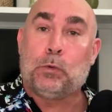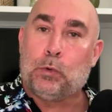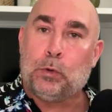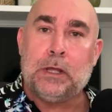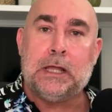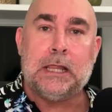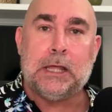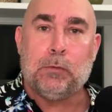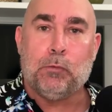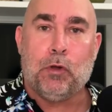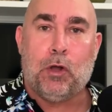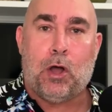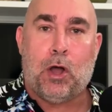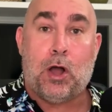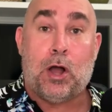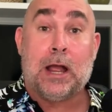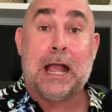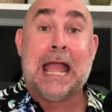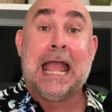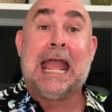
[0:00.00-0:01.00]
been really
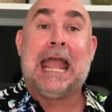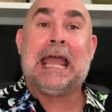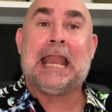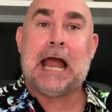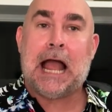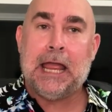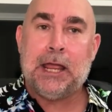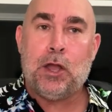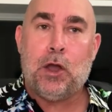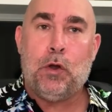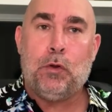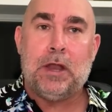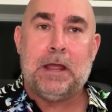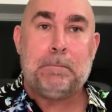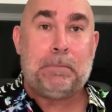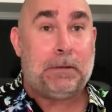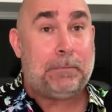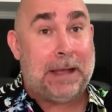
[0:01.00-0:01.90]
wrong, and I own it.